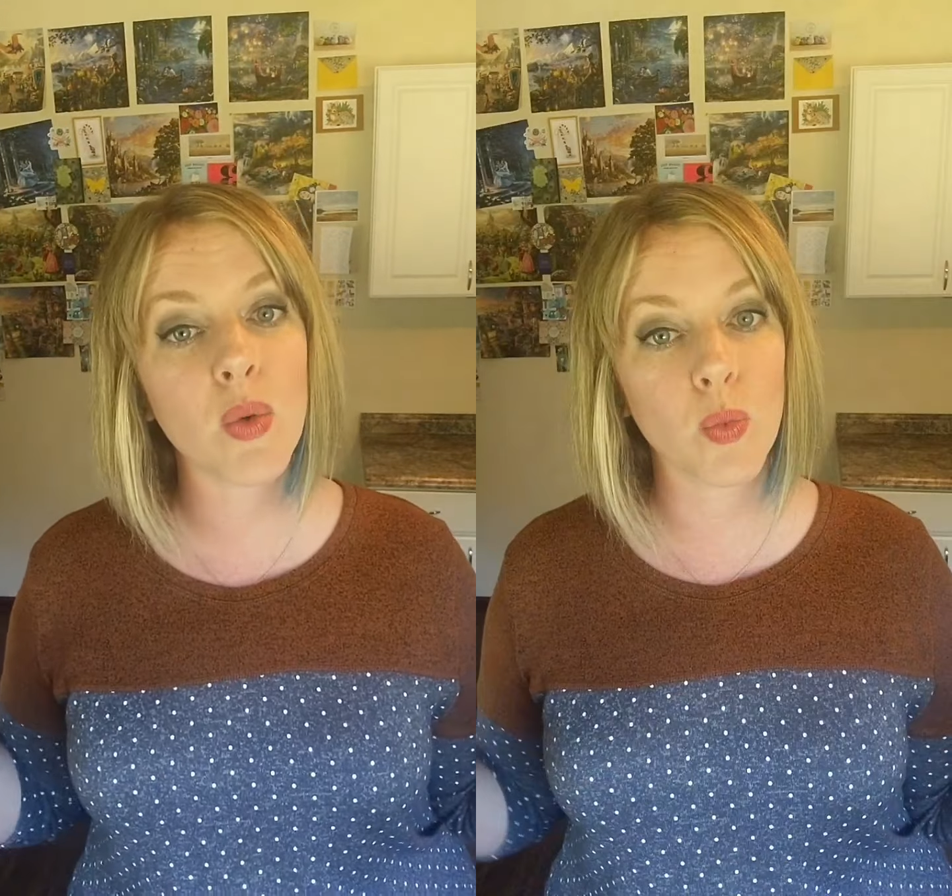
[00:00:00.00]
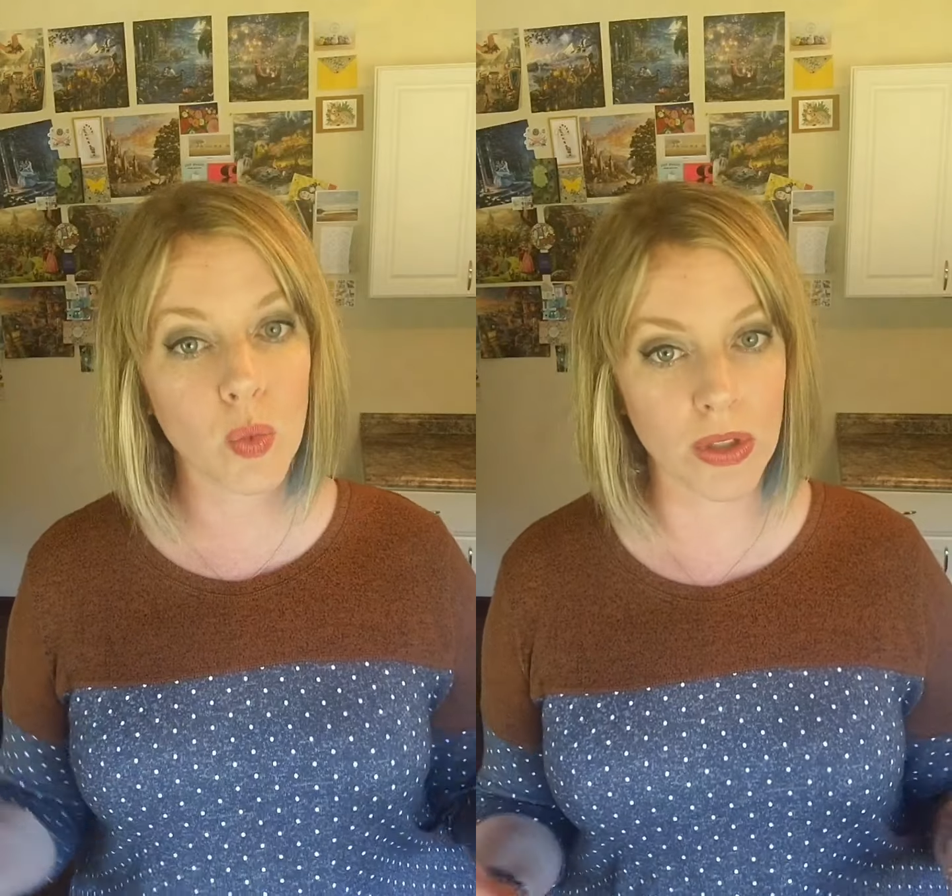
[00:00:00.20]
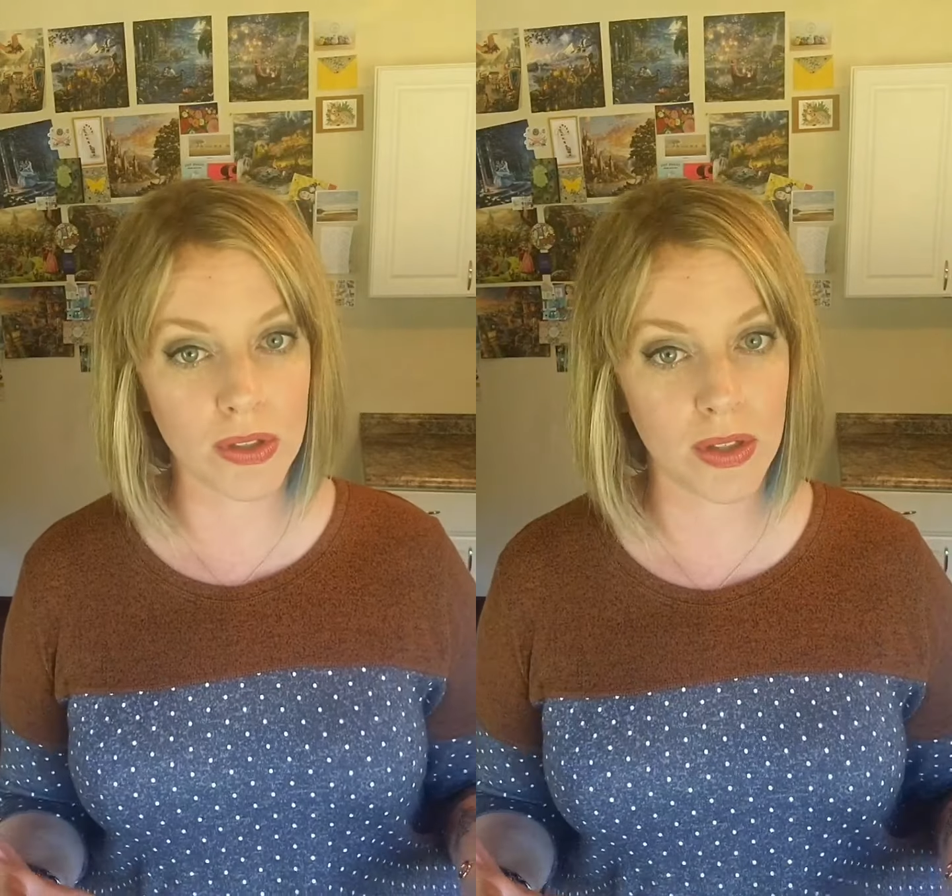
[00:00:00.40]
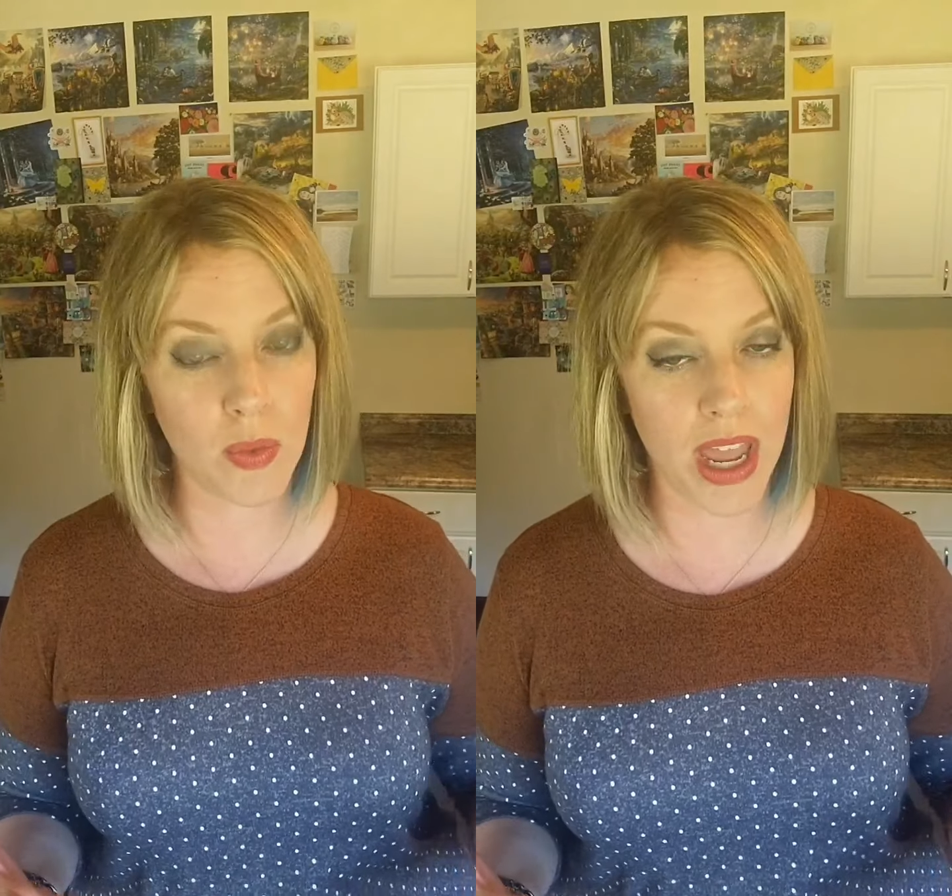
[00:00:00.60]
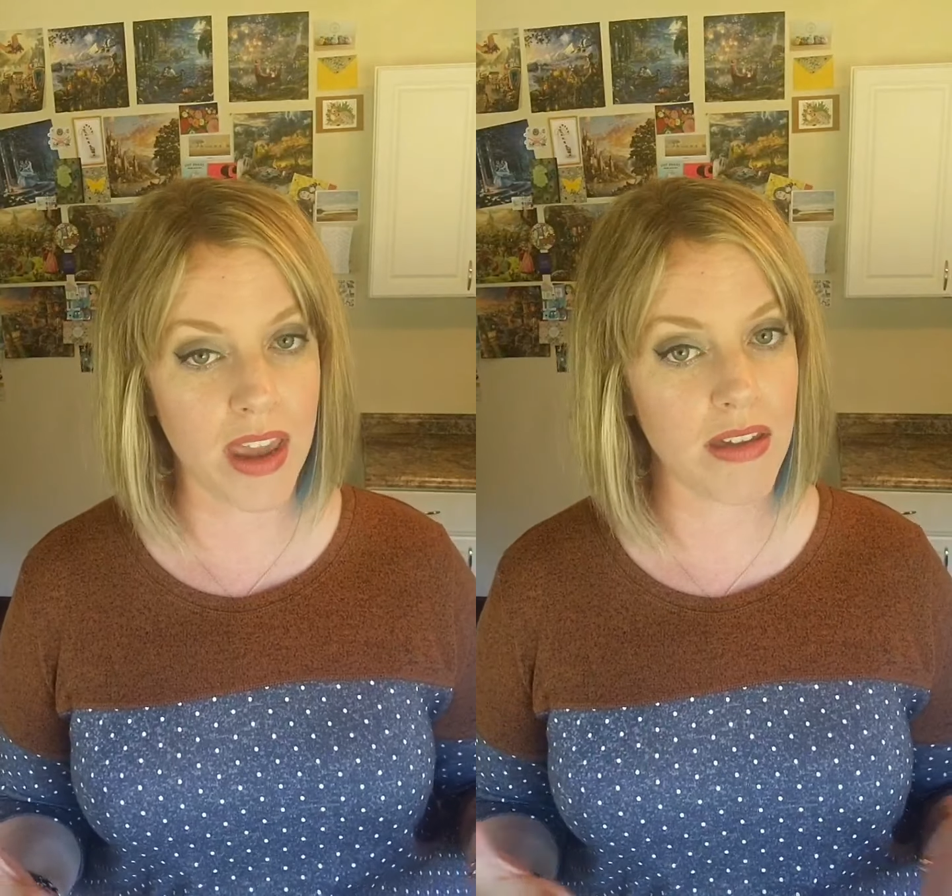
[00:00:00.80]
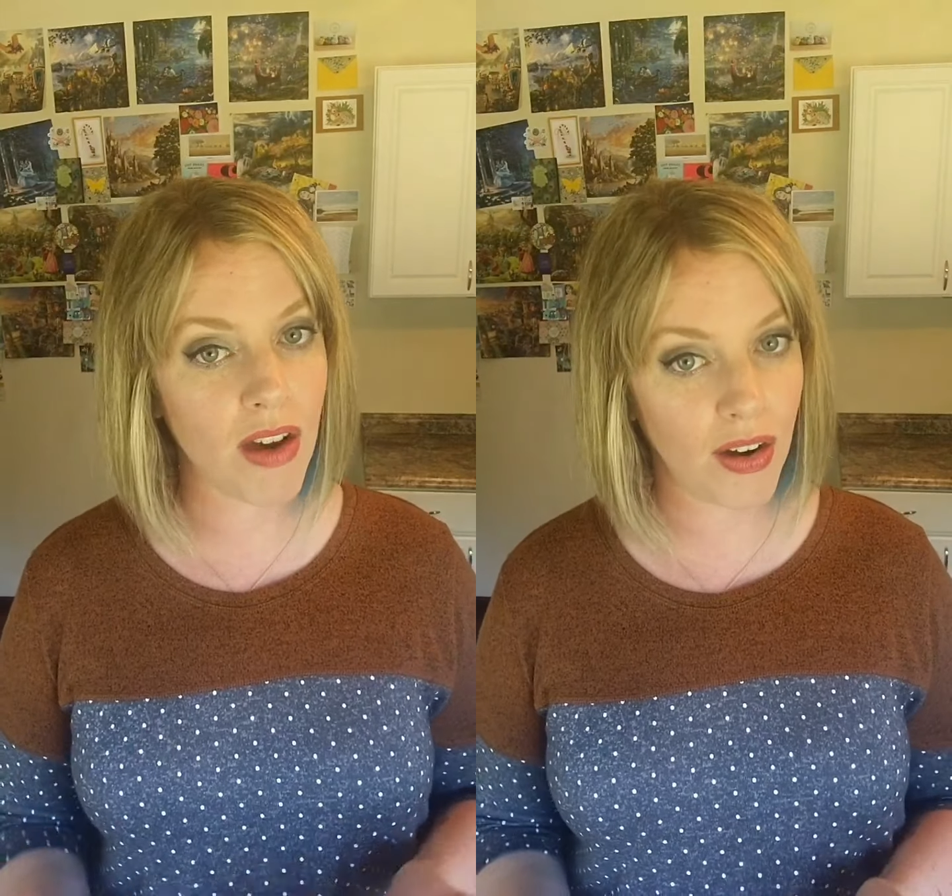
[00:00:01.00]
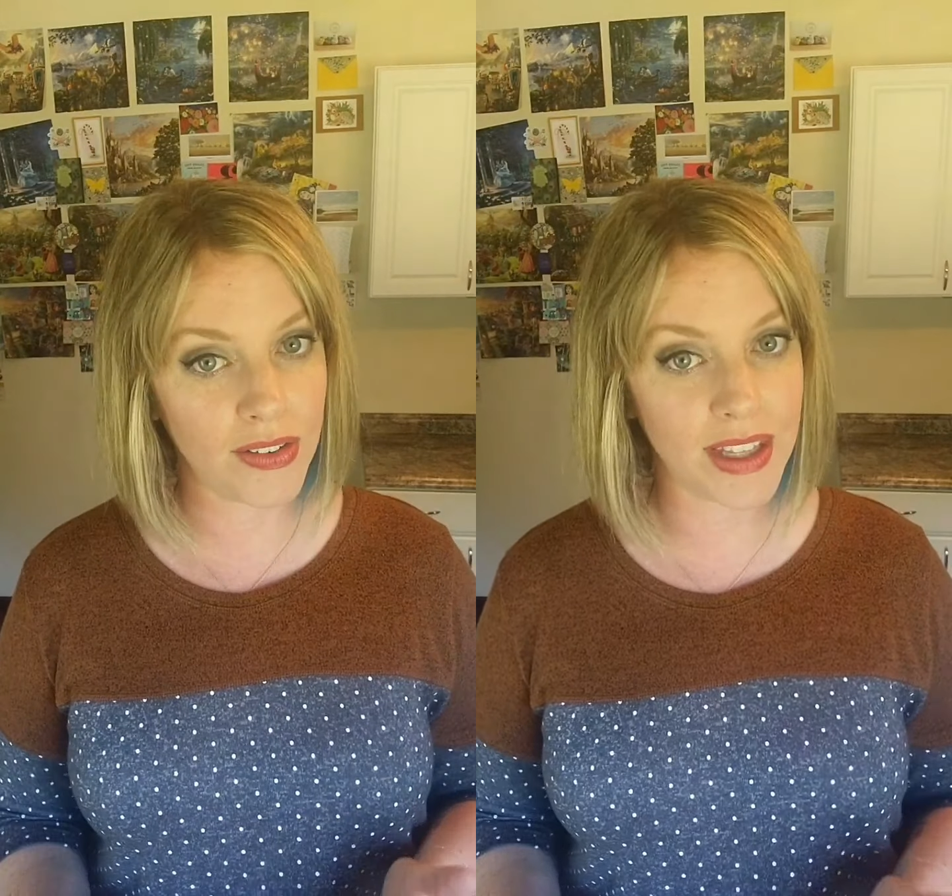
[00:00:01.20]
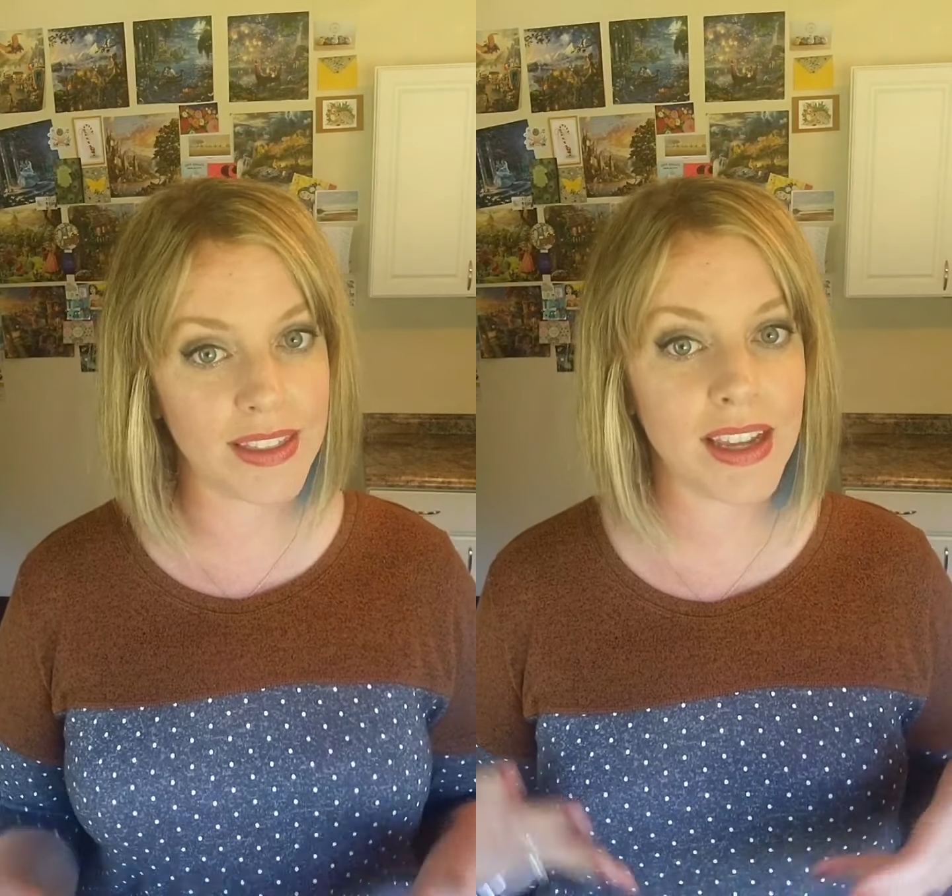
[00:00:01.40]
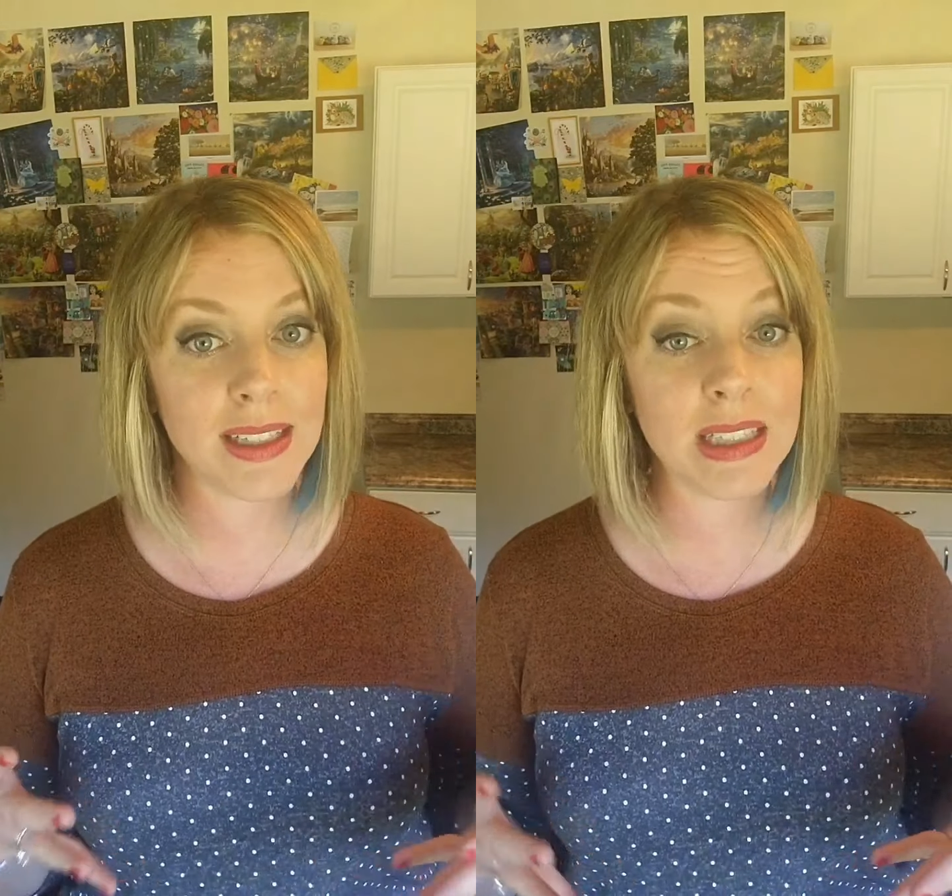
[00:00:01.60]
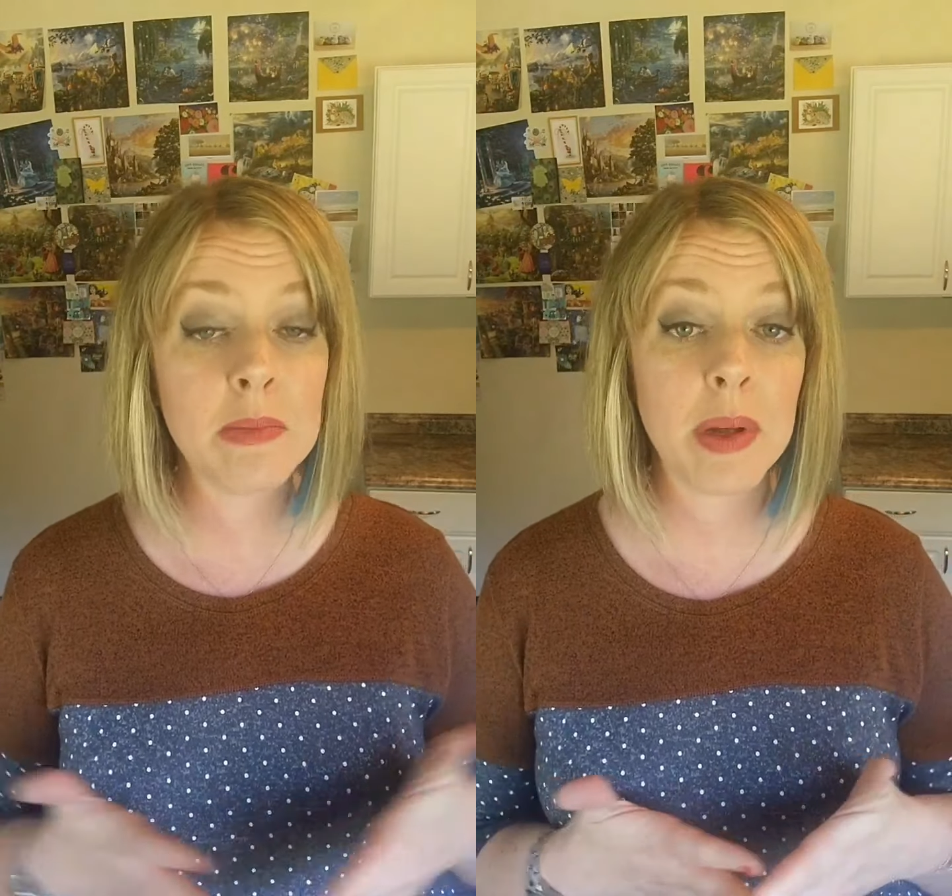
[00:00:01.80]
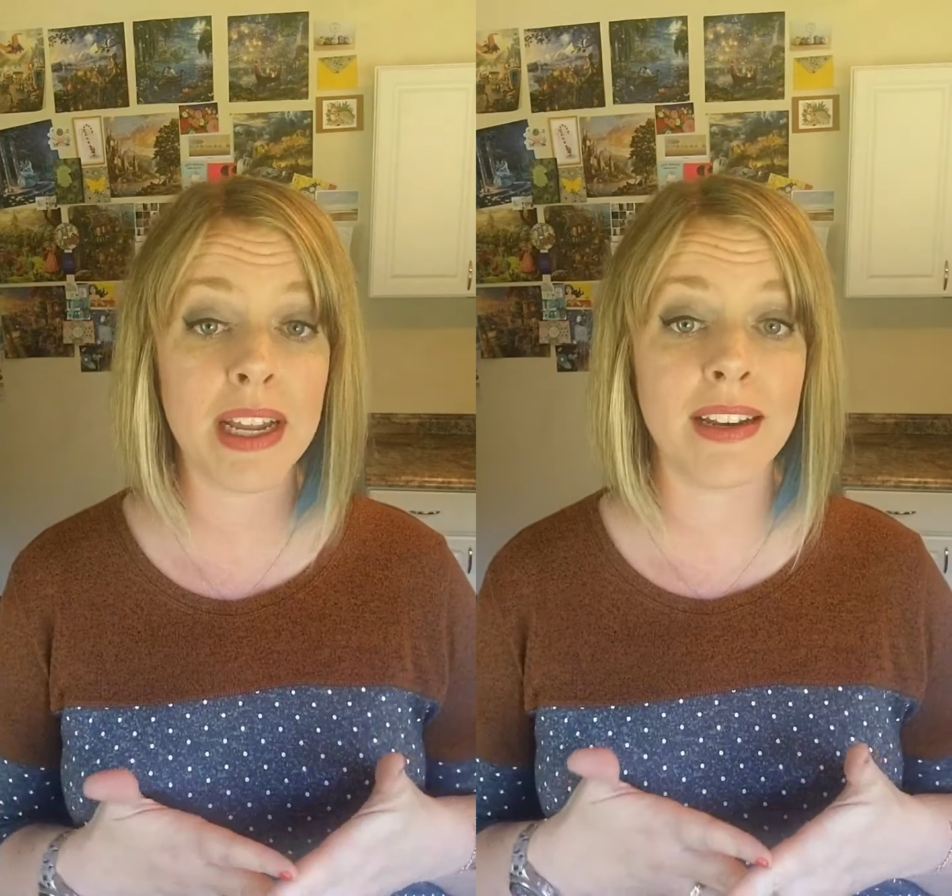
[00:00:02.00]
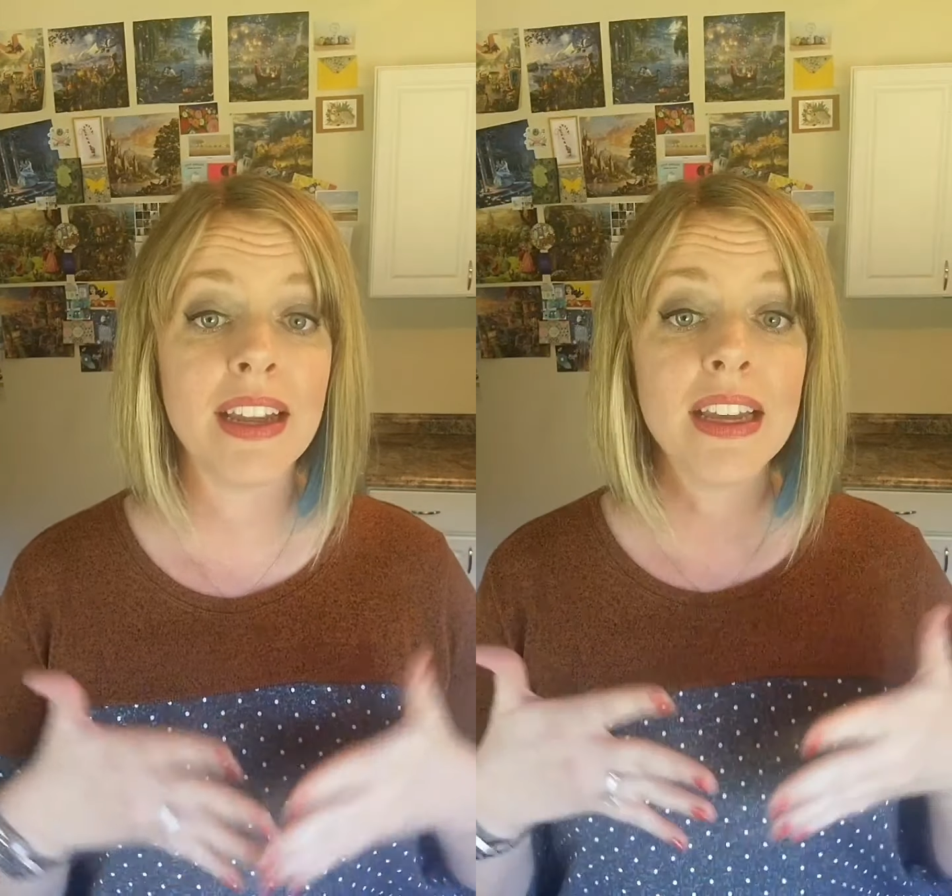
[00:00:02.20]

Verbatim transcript: worsted weight yarn that they spin